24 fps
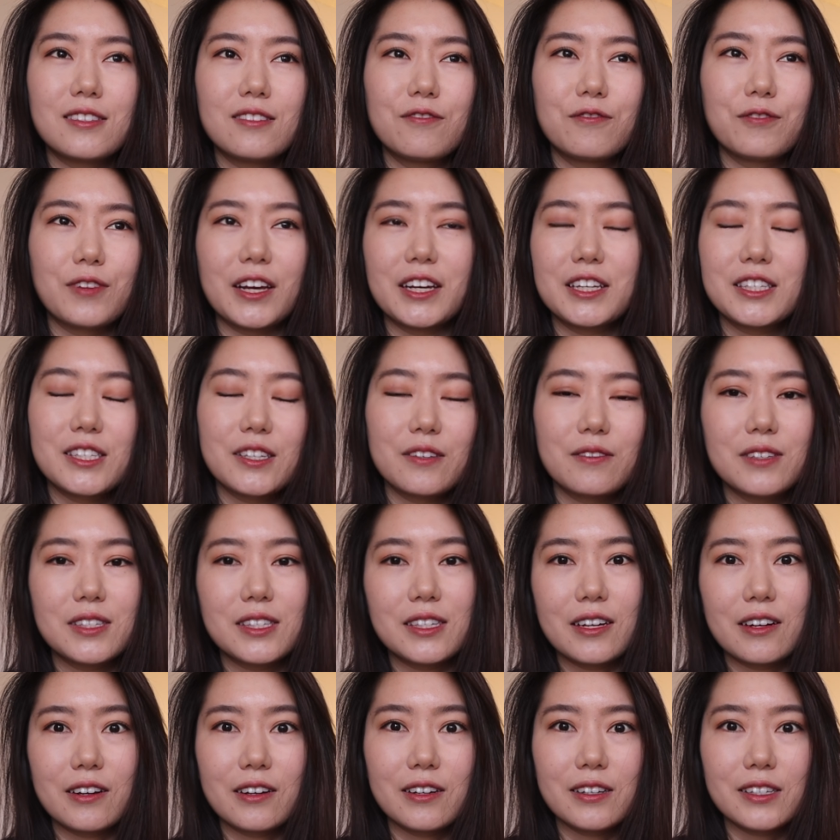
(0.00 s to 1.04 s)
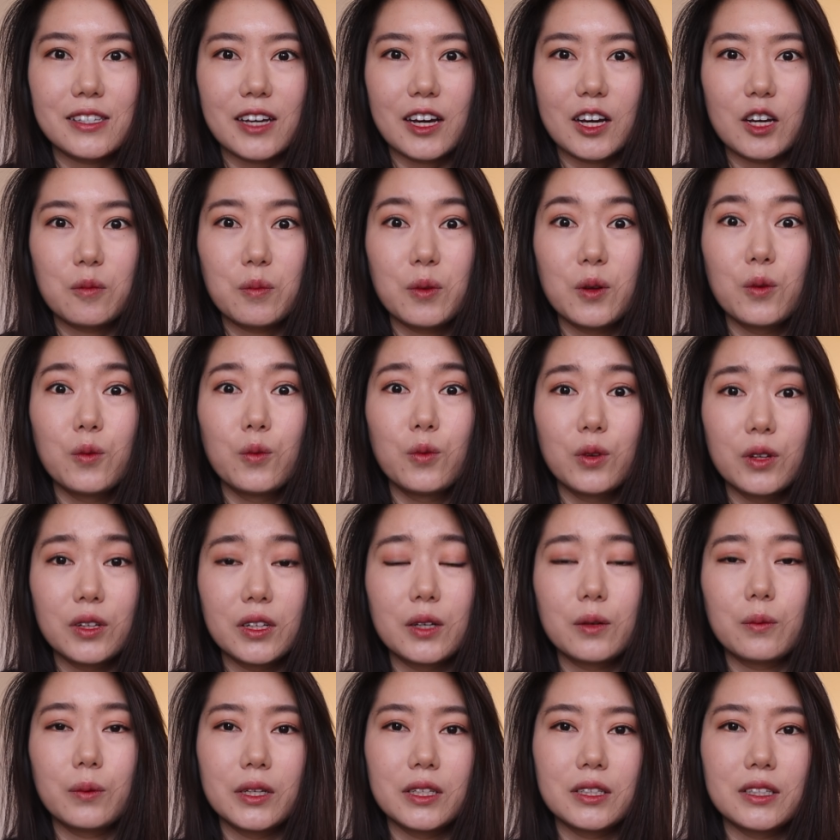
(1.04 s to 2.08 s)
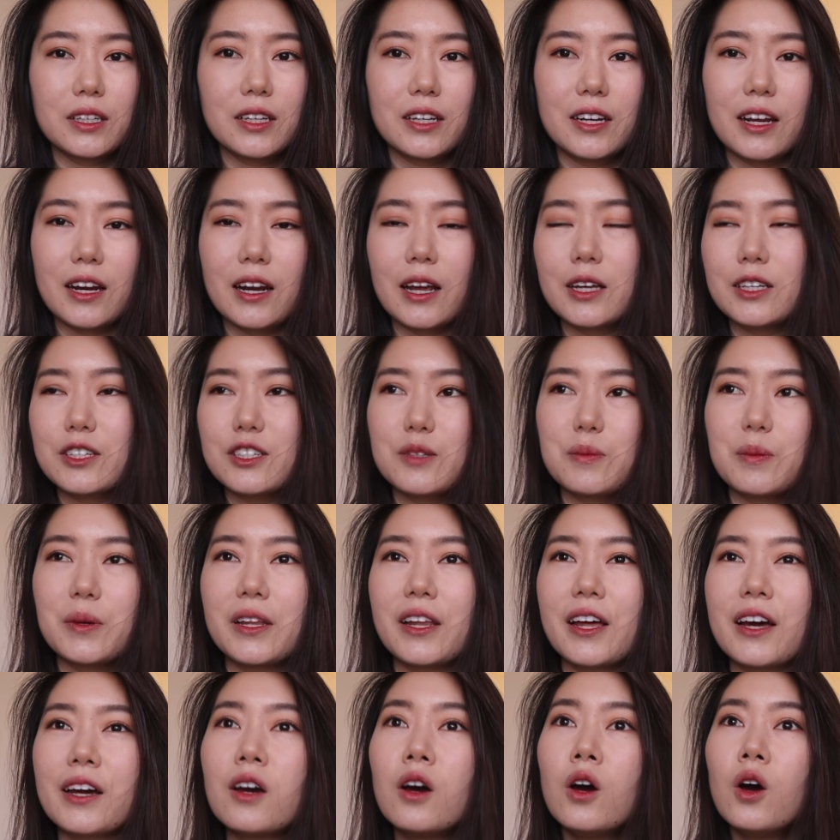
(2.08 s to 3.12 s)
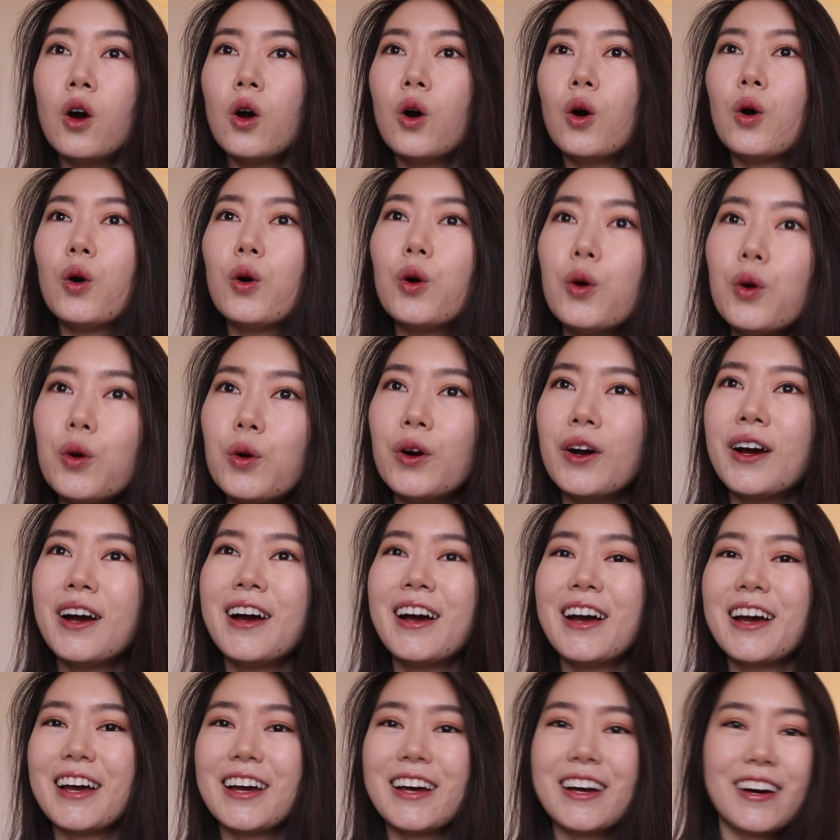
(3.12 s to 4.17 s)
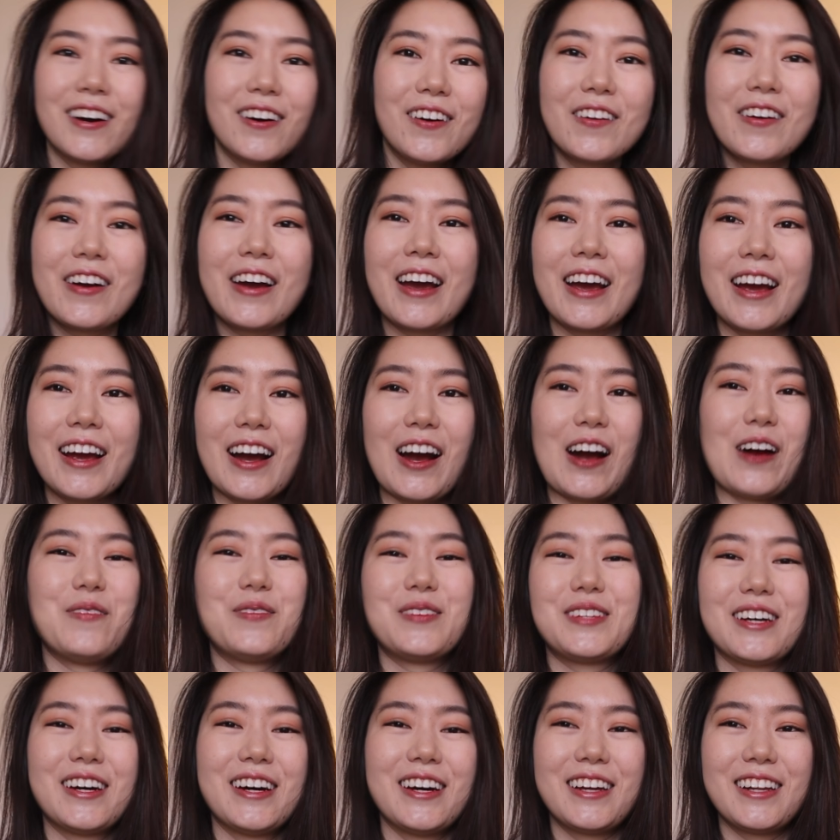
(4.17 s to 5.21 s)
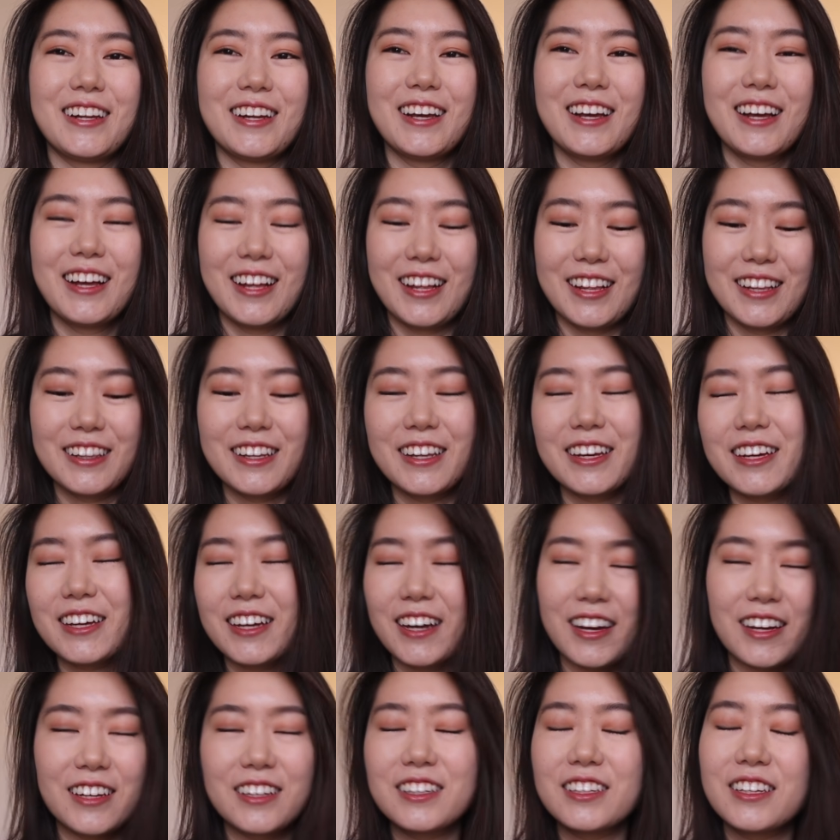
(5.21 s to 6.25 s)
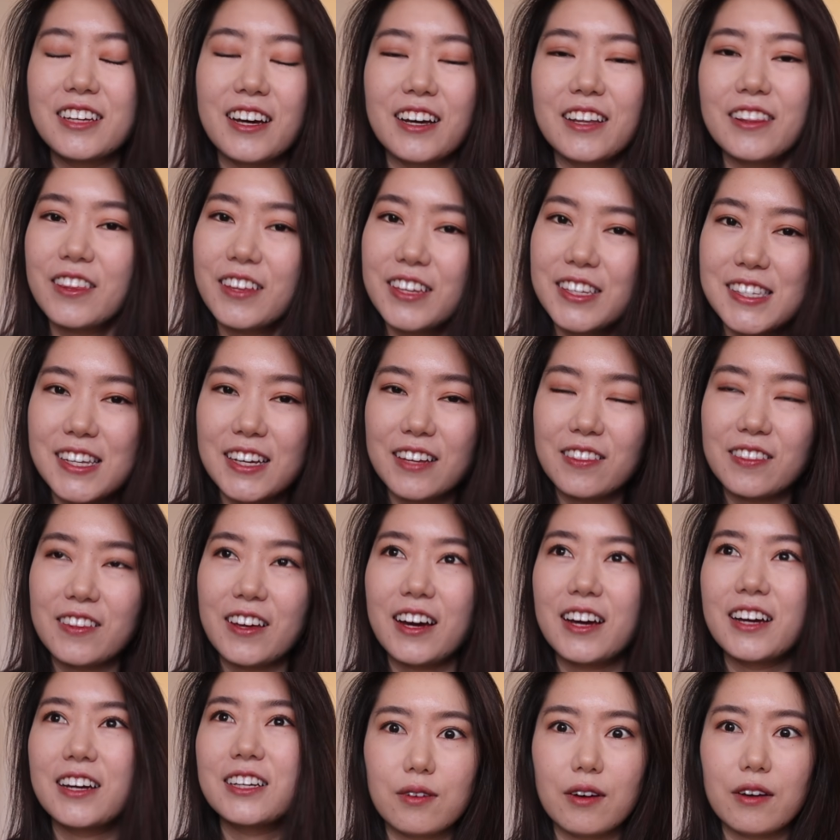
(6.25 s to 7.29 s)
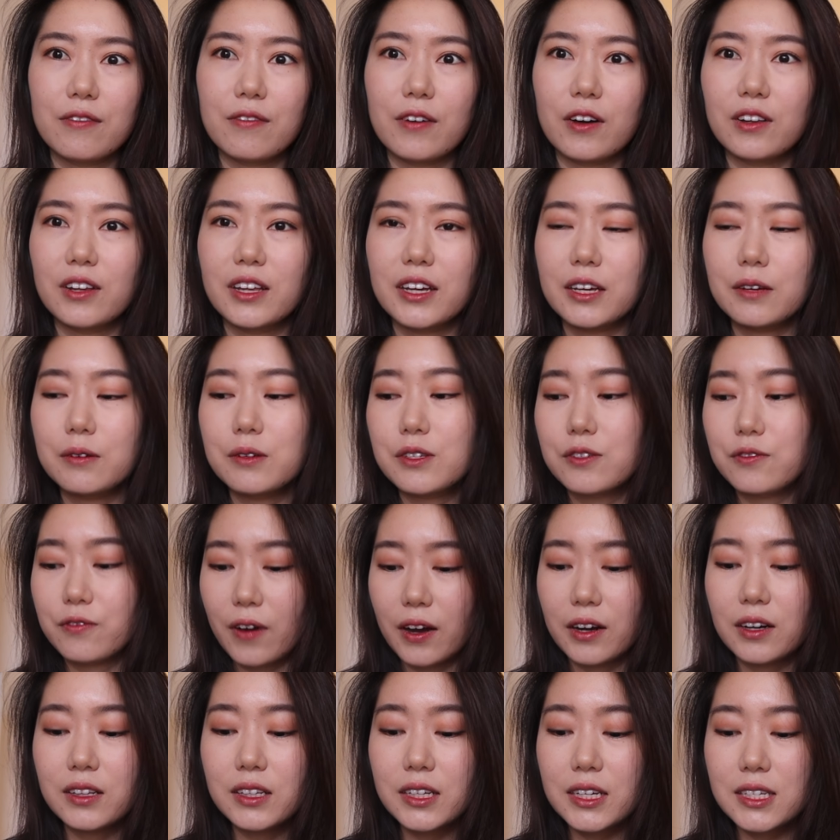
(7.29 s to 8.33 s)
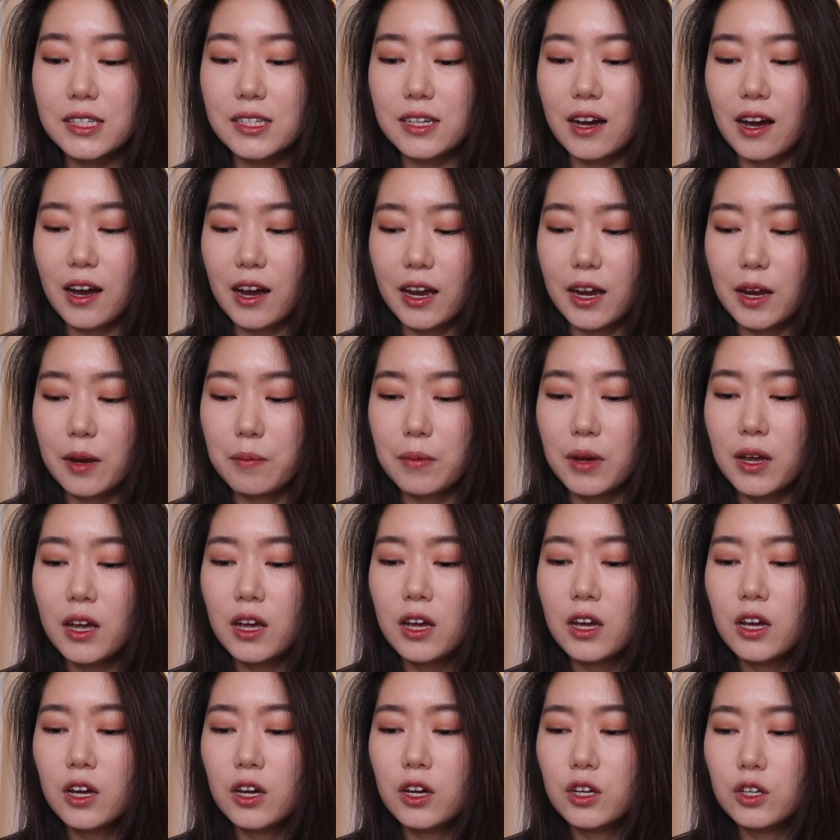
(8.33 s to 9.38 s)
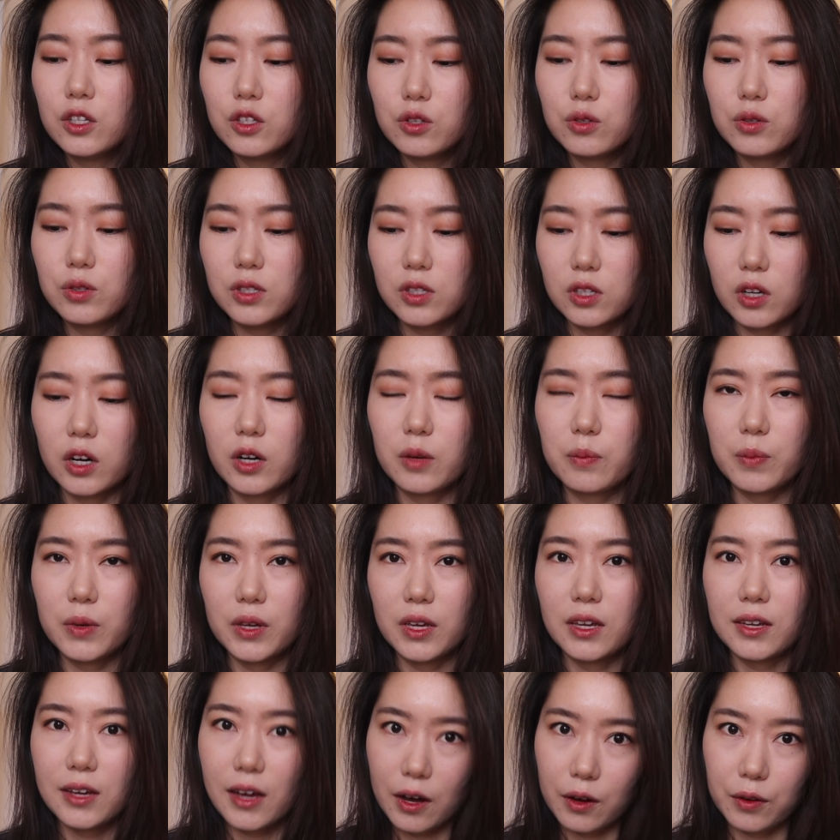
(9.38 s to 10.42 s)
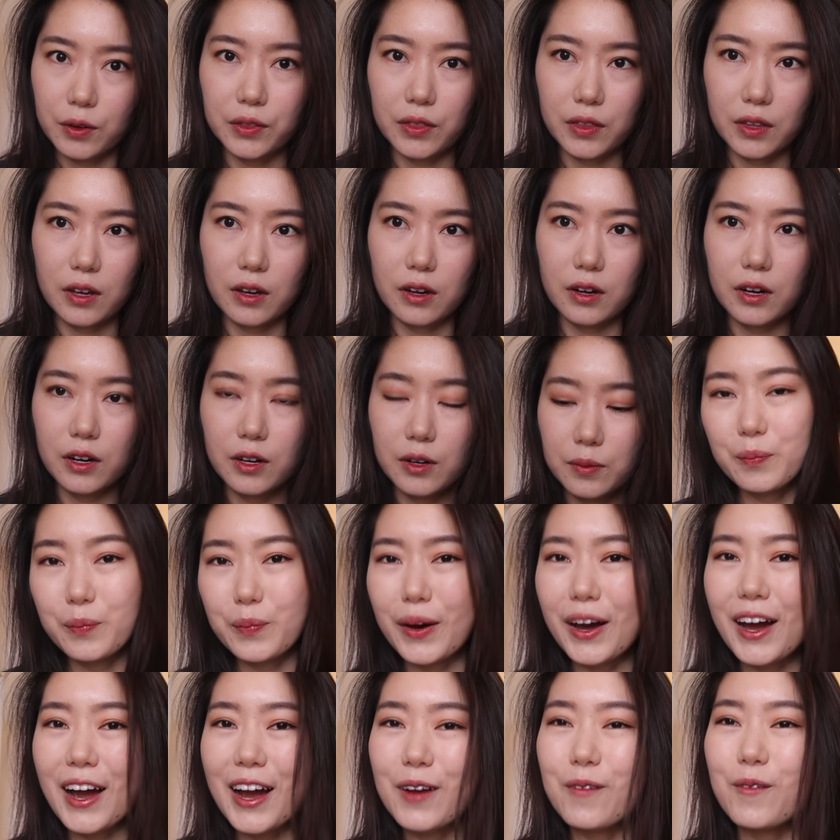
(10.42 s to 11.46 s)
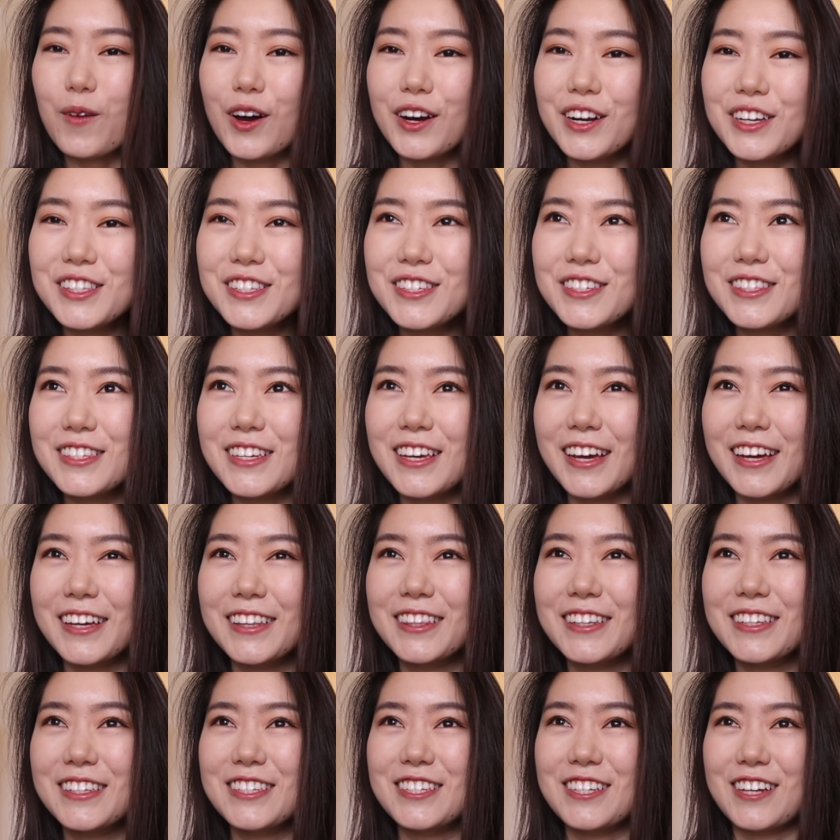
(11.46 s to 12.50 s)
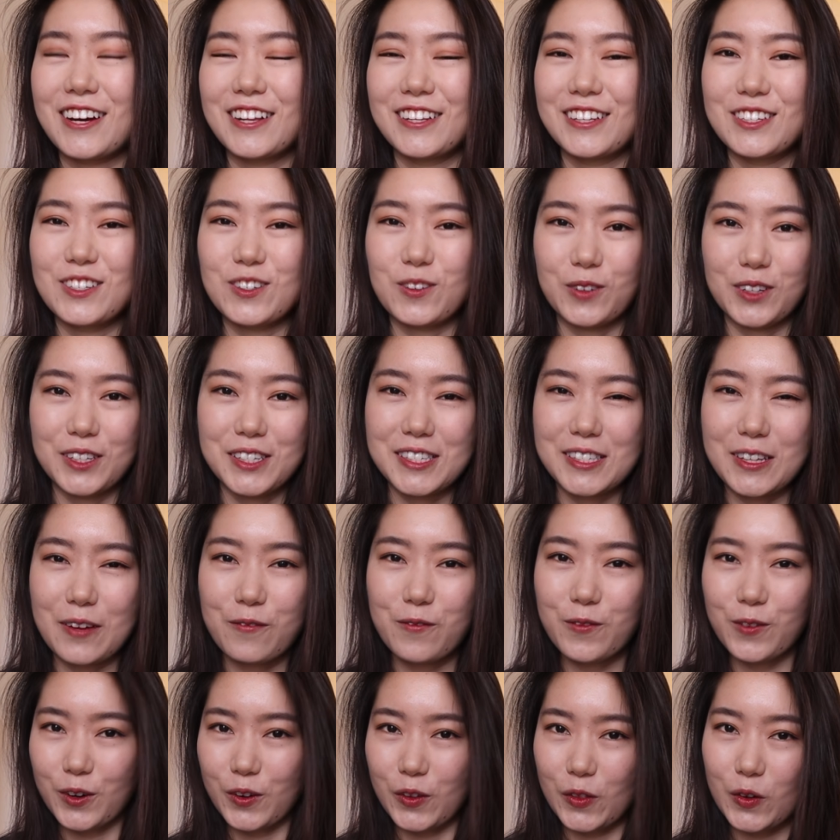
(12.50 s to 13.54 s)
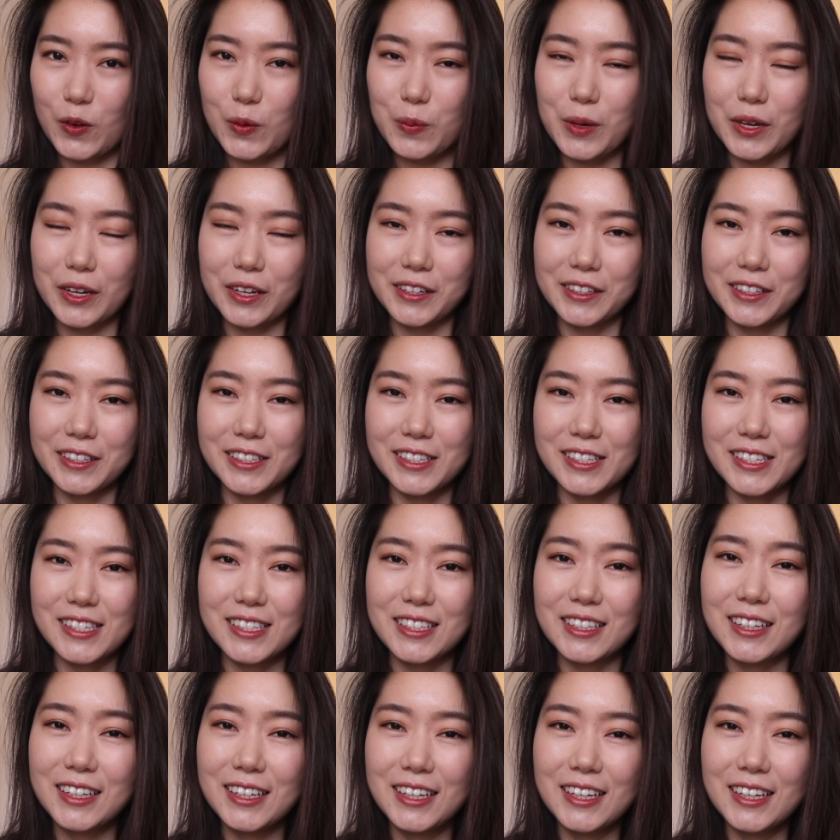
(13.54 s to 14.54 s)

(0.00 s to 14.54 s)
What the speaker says: flights of stairs, I'd be really winded and I'd just be like, whew, okay, I'm done. Like, yeah, things like that. So I felt like it was finally time to start being healthier. But I wanted to take this challenge one step further because